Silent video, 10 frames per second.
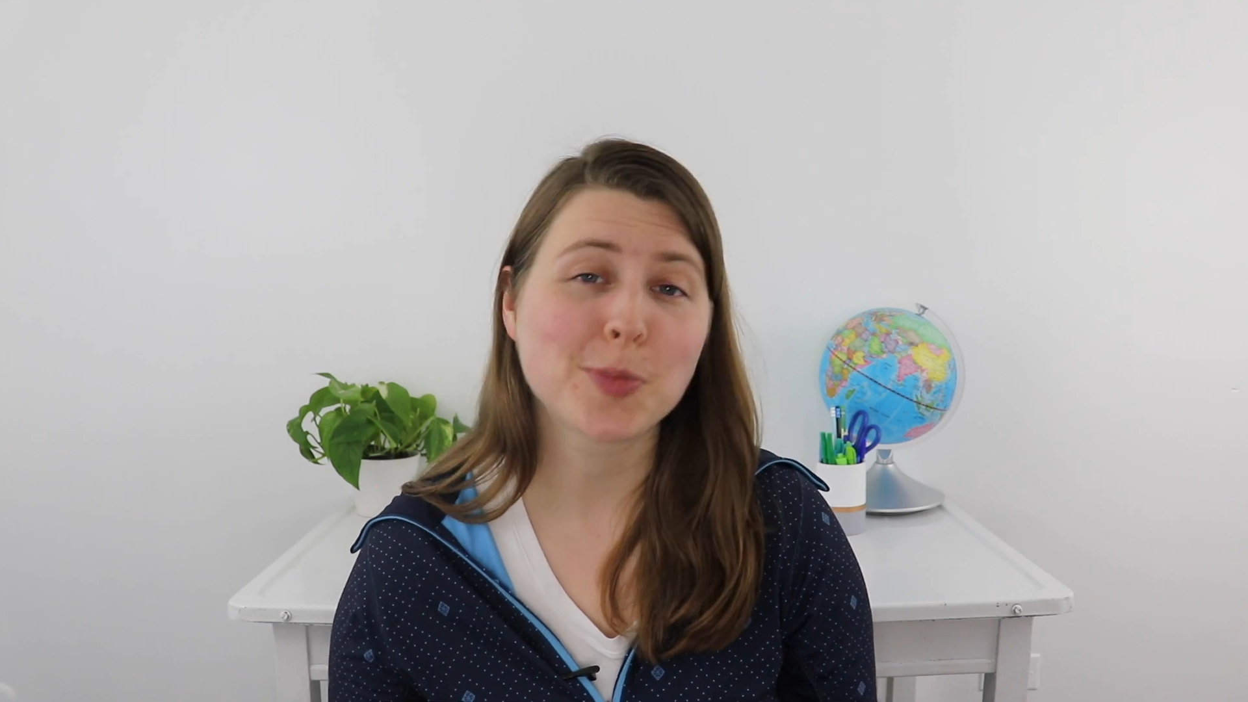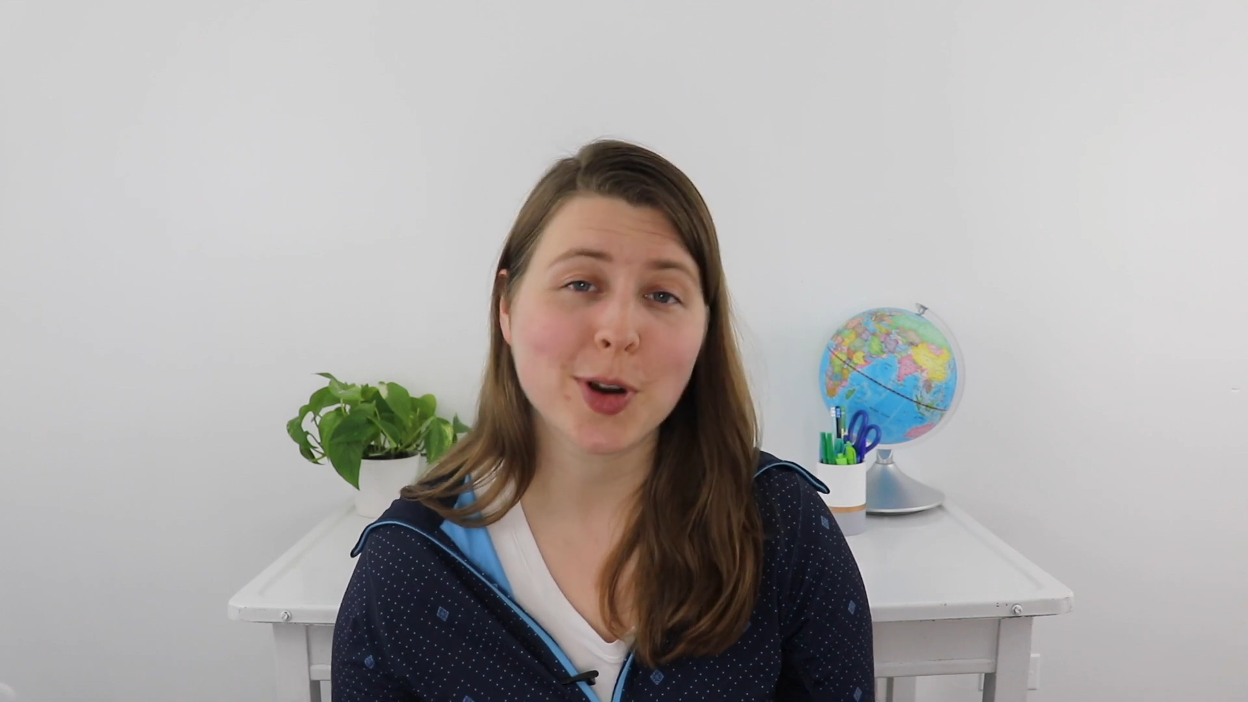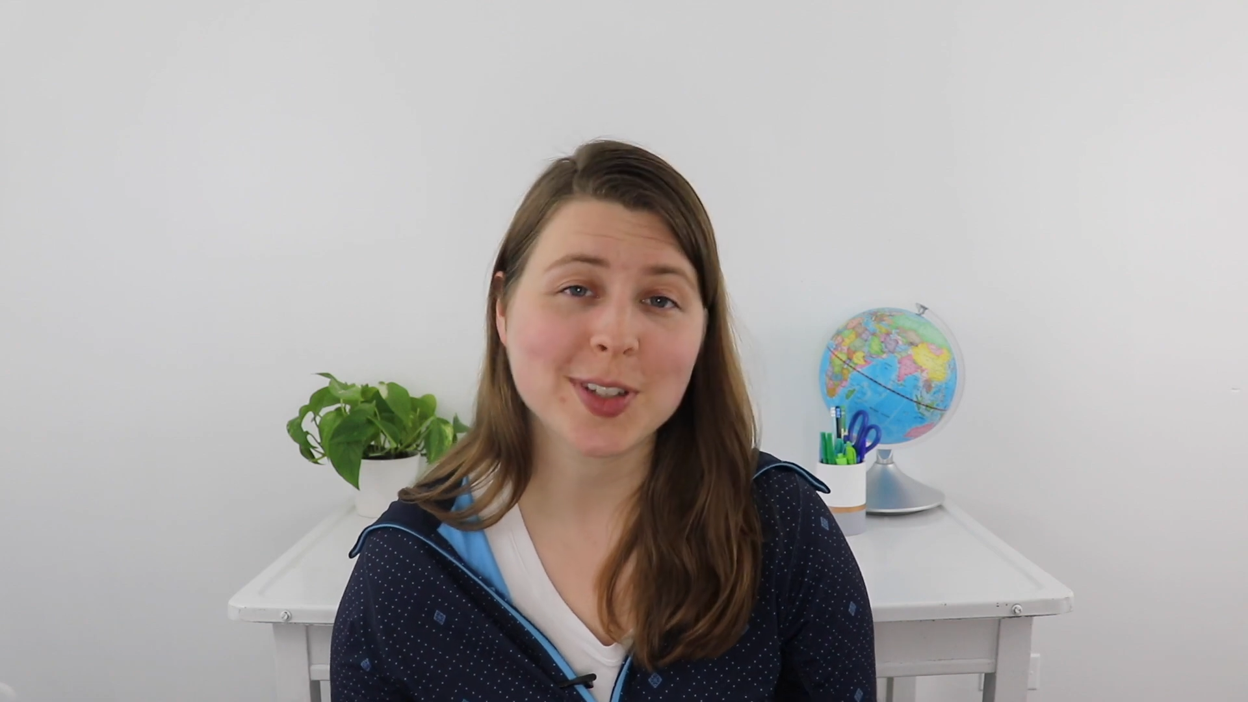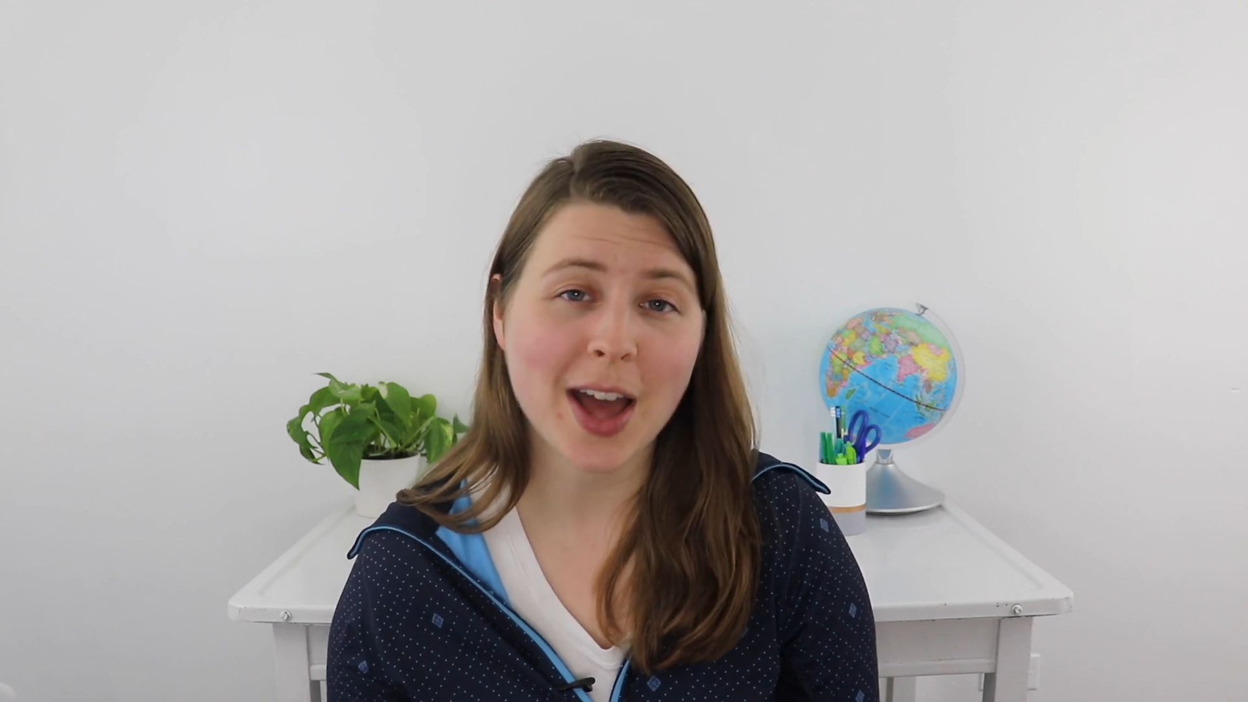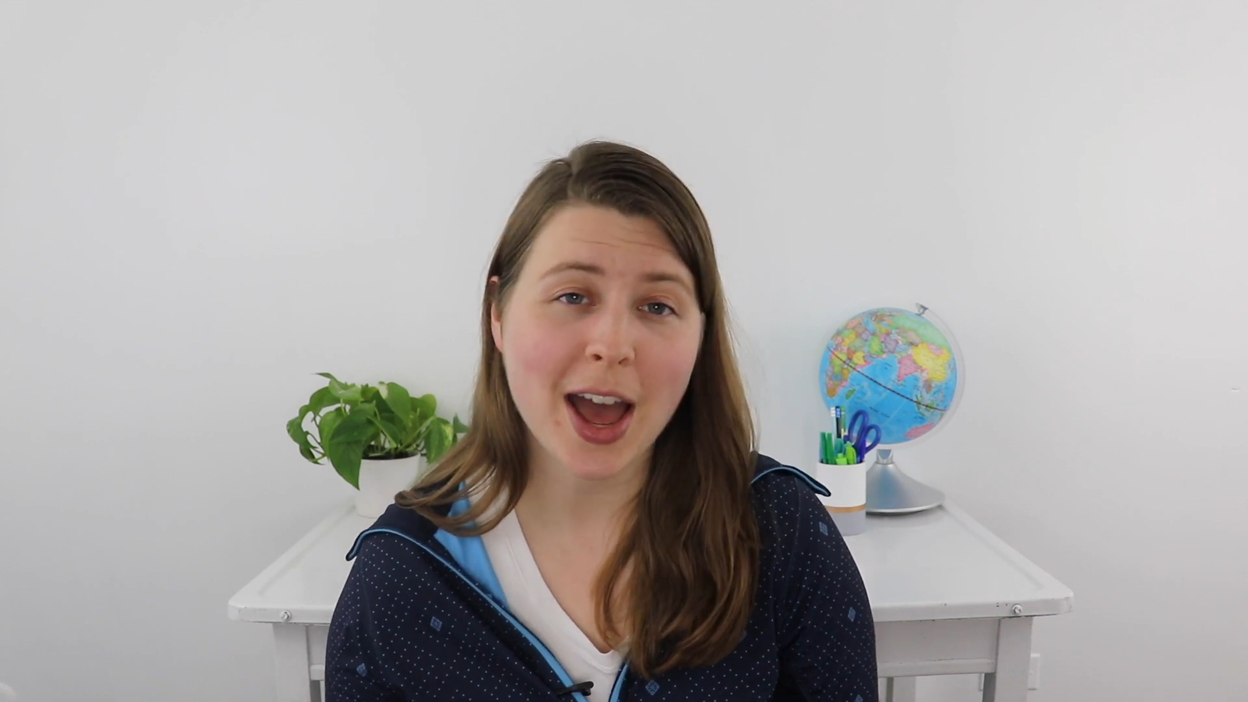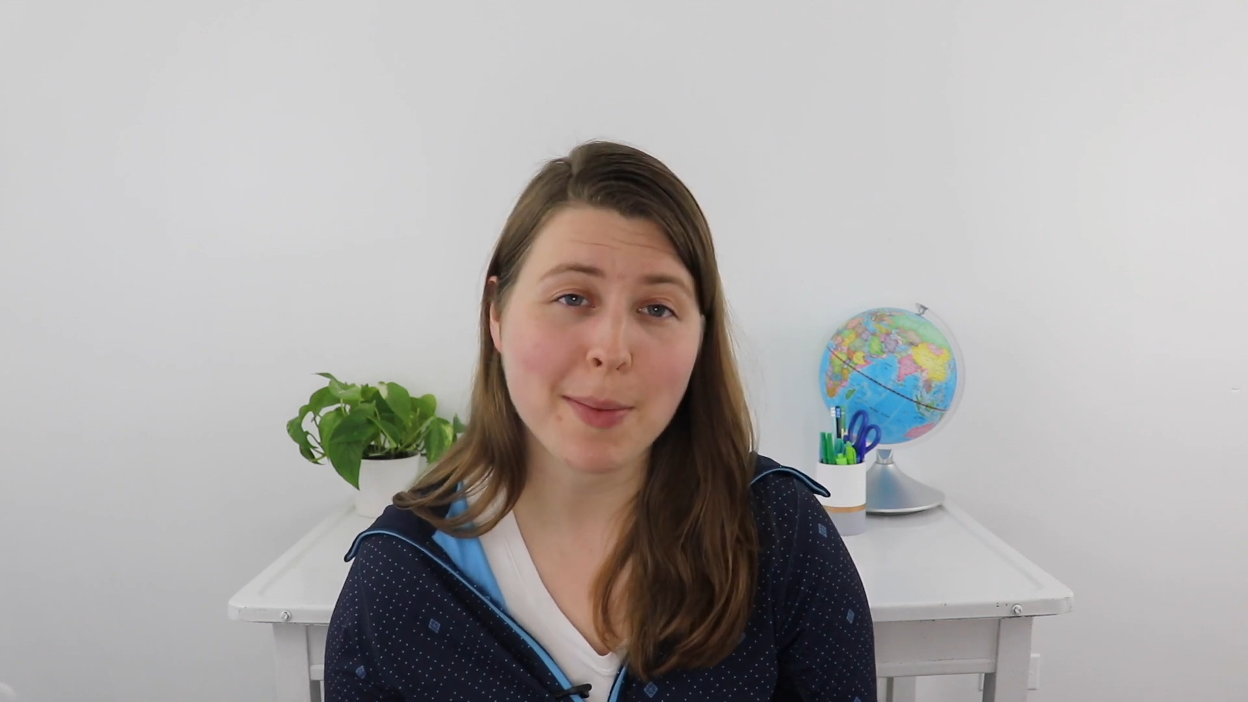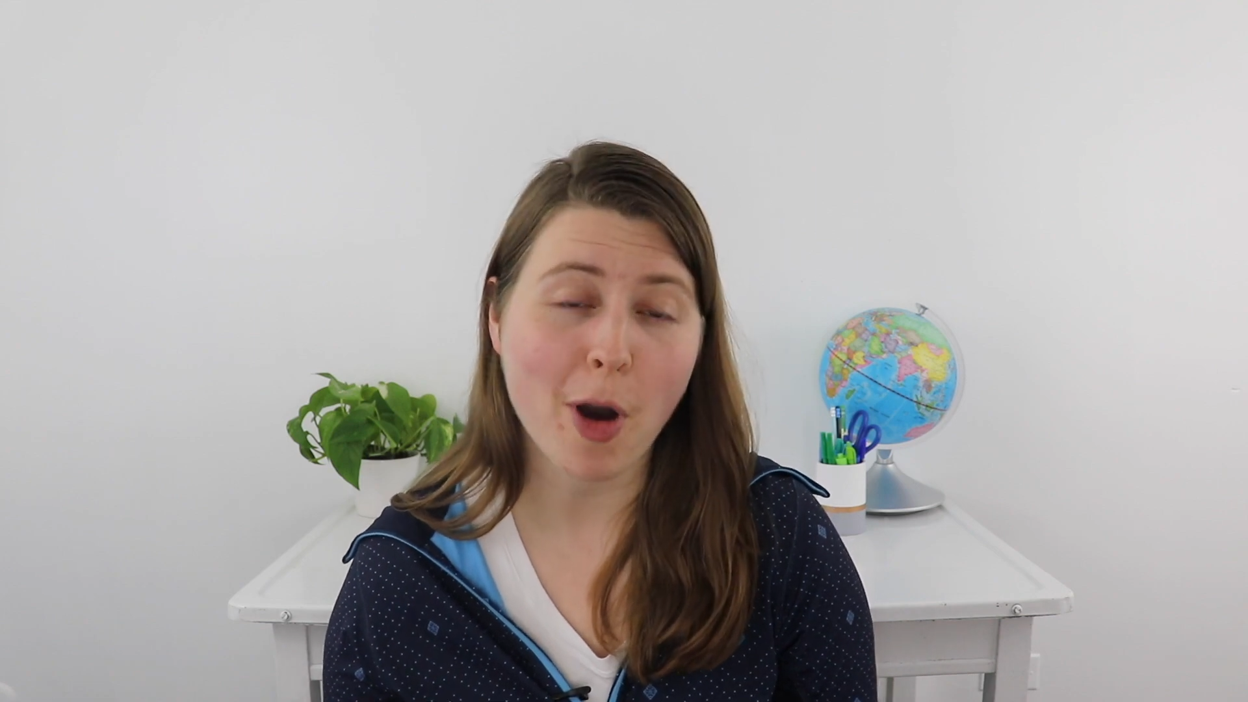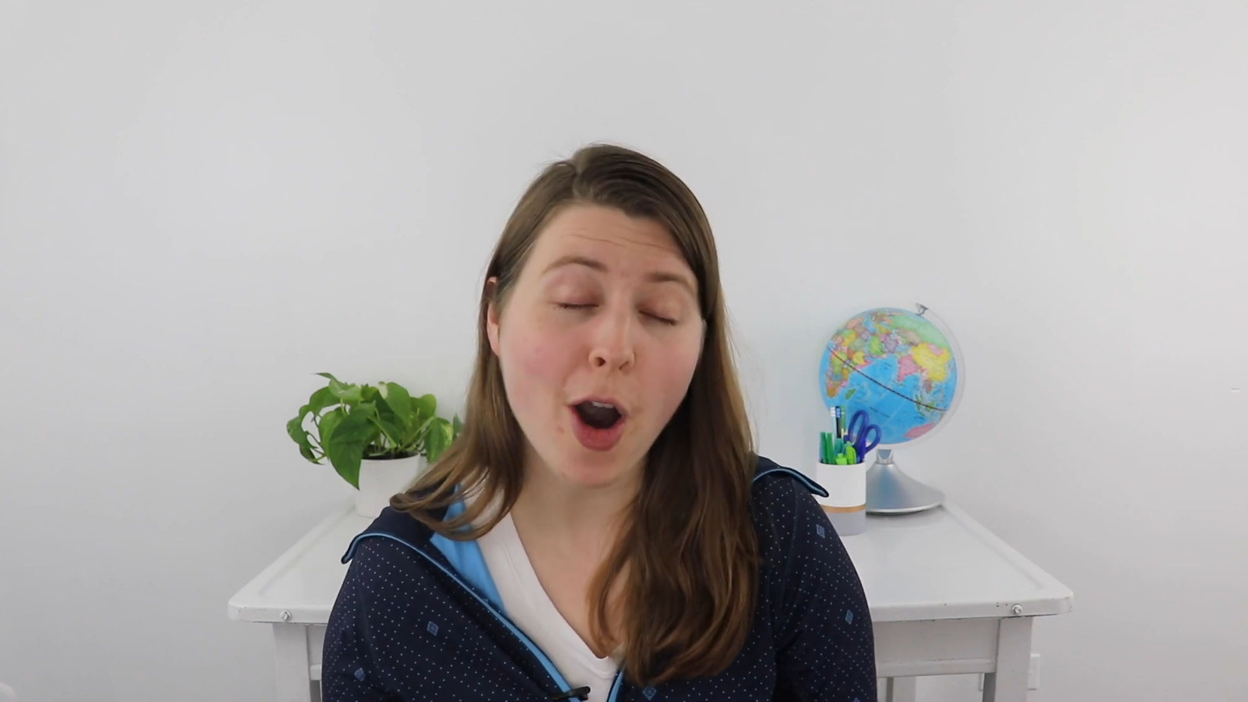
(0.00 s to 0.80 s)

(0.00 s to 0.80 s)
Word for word: more time